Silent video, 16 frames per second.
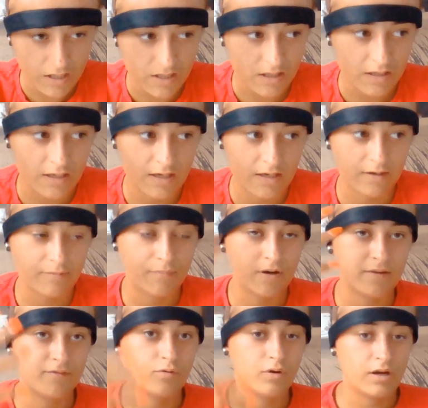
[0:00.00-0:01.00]
I think,
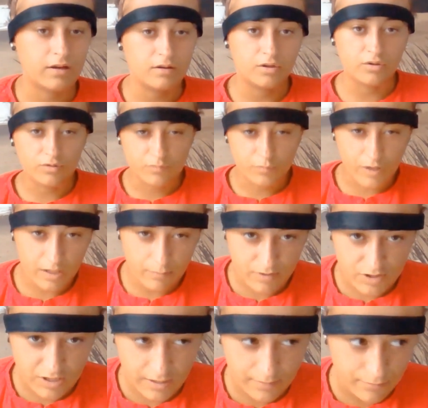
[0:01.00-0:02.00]
but I've got to use
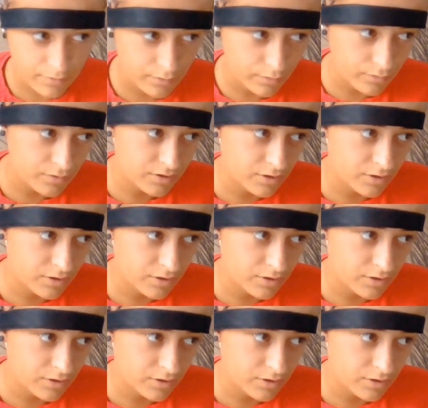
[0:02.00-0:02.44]
baby shampoo.